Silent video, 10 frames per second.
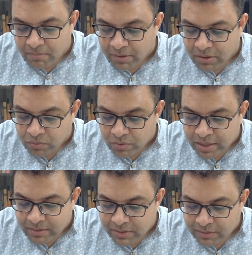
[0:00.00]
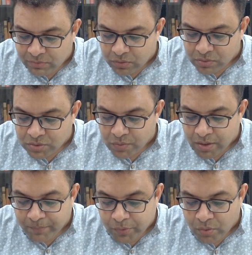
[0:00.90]
But who can blame those who
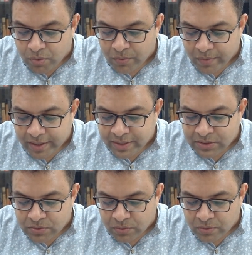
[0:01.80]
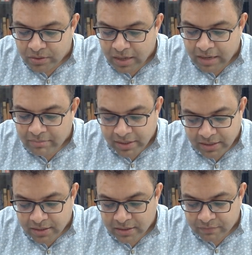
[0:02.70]
are pure, wise, good and
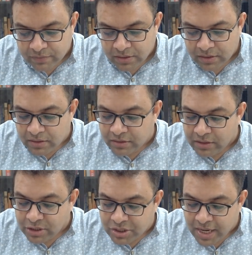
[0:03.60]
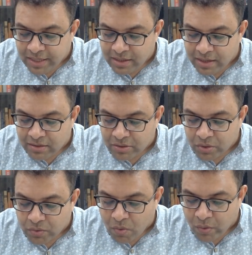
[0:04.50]
meditative? They shine like a
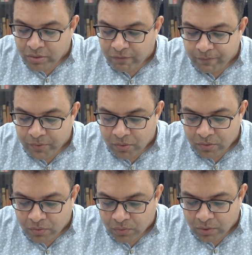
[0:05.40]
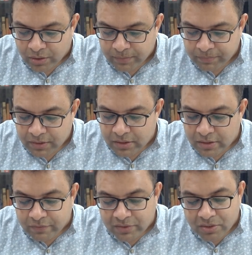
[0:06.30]
coin of pure gold.
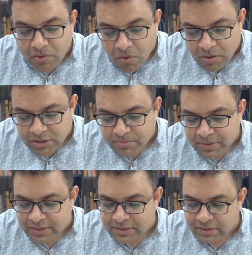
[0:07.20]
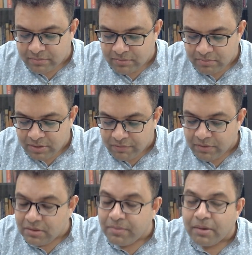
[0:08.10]
Even the gods praise them.
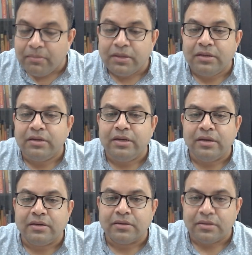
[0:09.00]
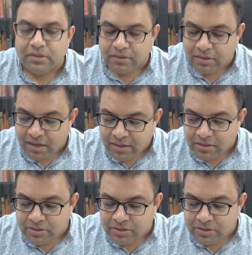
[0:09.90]
Even the Brahma, the creator. Right?